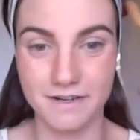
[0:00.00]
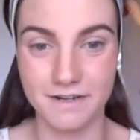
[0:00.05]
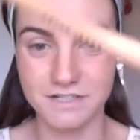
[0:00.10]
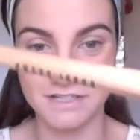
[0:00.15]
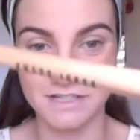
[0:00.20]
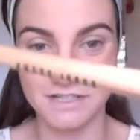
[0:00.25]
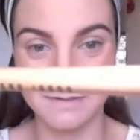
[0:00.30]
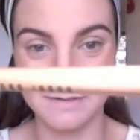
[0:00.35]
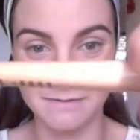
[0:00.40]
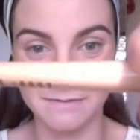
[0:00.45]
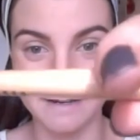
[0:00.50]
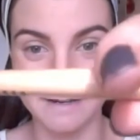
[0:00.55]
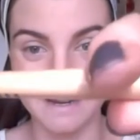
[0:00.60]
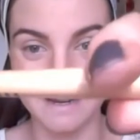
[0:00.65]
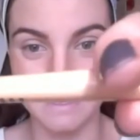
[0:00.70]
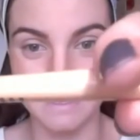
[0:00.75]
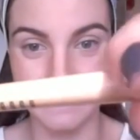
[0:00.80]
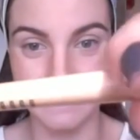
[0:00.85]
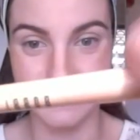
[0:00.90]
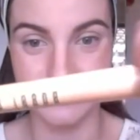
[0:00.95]
This one
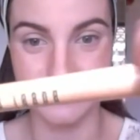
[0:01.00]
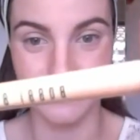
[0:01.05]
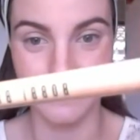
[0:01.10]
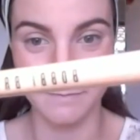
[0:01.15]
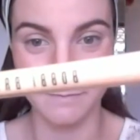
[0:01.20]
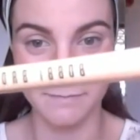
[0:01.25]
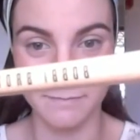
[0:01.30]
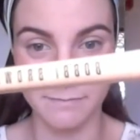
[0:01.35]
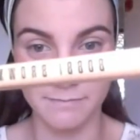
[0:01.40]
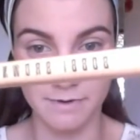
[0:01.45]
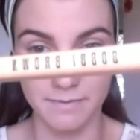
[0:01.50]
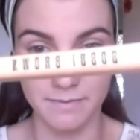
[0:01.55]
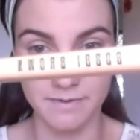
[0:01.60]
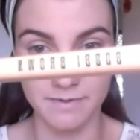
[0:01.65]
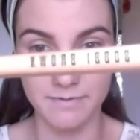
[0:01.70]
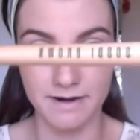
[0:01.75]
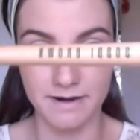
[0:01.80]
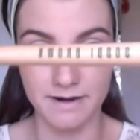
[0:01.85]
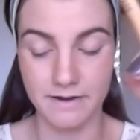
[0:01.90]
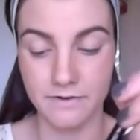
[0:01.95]
is from Bobbi
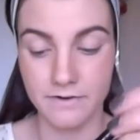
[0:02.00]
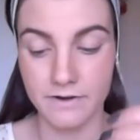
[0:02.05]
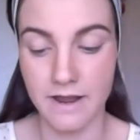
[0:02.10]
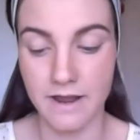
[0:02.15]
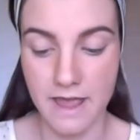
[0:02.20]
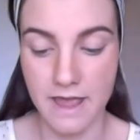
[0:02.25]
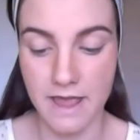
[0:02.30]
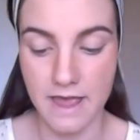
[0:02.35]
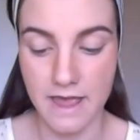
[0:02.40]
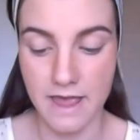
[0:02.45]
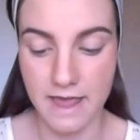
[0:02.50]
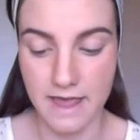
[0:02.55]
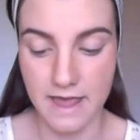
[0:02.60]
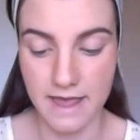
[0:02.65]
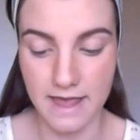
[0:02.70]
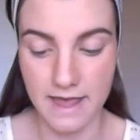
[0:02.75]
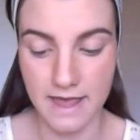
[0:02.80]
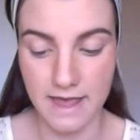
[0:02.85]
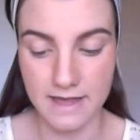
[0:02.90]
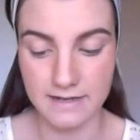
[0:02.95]
Brown,
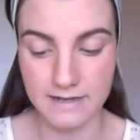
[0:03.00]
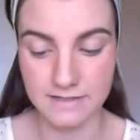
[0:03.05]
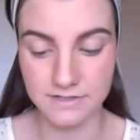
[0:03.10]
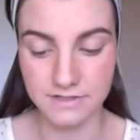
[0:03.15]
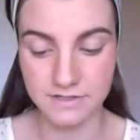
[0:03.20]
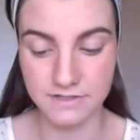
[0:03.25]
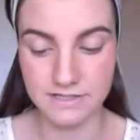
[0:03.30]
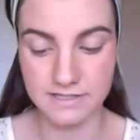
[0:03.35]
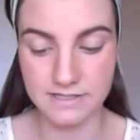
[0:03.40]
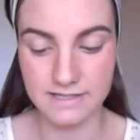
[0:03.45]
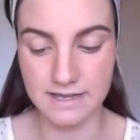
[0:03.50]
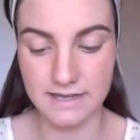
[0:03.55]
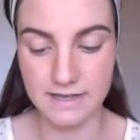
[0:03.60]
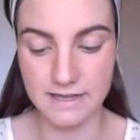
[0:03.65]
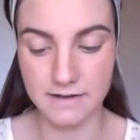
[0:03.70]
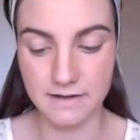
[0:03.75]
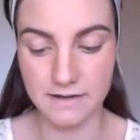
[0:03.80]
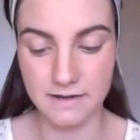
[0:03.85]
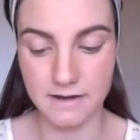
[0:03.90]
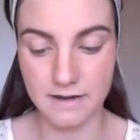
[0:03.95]
and so just
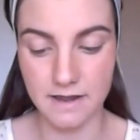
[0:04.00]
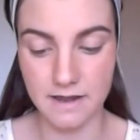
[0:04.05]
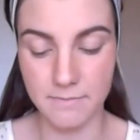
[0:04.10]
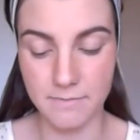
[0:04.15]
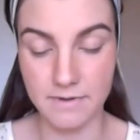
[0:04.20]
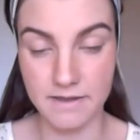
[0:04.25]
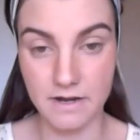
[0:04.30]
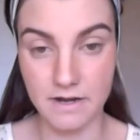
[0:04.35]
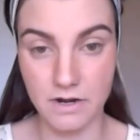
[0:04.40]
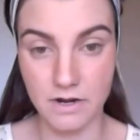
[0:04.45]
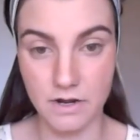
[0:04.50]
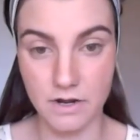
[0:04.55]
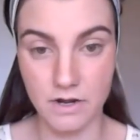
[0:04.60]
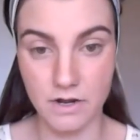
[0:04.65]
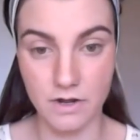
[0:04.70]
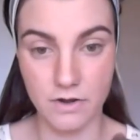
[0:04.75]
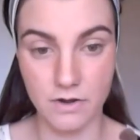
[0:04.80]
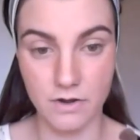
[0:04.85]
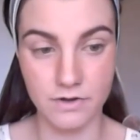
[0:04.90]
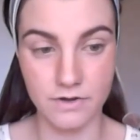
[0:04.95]
get a bit
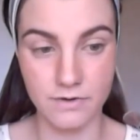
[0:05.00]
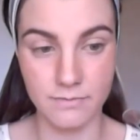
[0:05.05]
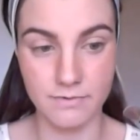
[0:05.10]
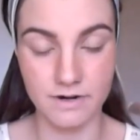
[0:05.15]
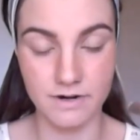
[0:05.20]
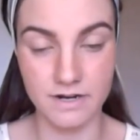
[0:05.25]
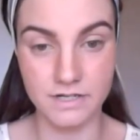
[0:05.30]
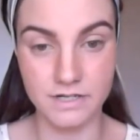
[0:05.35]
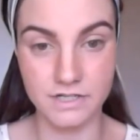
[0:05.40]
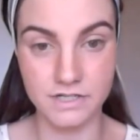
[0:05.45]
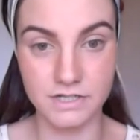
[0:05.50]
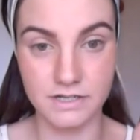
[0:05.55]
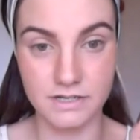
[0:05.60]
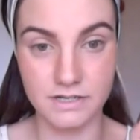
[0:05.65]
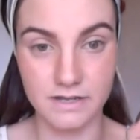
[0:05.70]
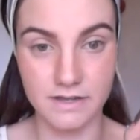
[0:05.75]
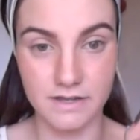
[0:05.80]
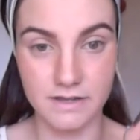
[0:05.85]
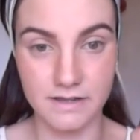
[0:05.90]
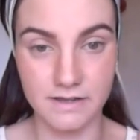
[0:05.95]
on your brush,
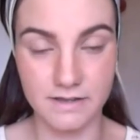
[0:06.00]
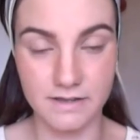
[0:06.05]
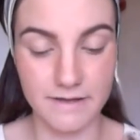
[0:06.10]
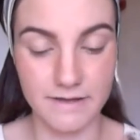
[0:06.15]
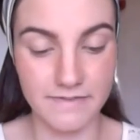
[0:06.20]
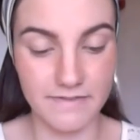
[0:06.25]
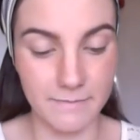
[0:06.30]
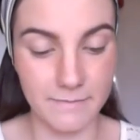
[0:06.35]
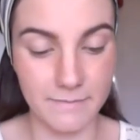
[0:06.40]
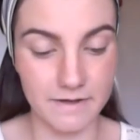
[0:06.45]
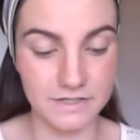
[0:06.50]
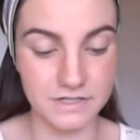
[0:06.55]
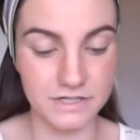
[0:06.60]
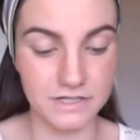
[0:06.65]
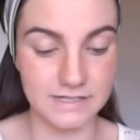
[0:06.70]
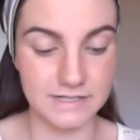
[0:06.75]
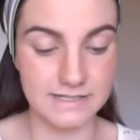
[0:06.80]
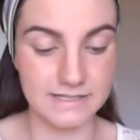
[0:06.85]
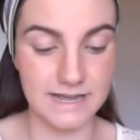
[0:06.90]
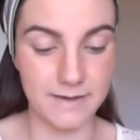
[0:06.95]
about that much,
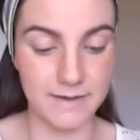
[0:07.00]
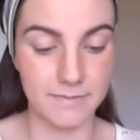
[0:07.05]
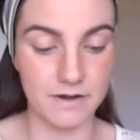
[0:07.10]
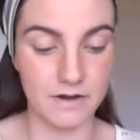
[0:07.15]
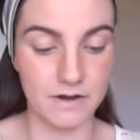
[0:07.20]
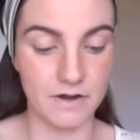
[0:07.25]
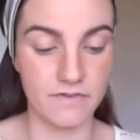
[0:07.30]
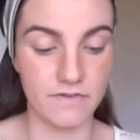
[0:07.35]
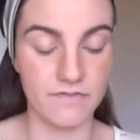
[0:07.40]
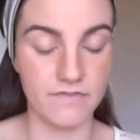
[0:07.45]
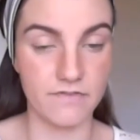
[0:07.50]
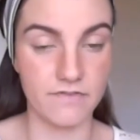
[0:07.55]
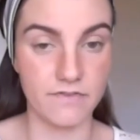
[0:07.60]
and tap it off.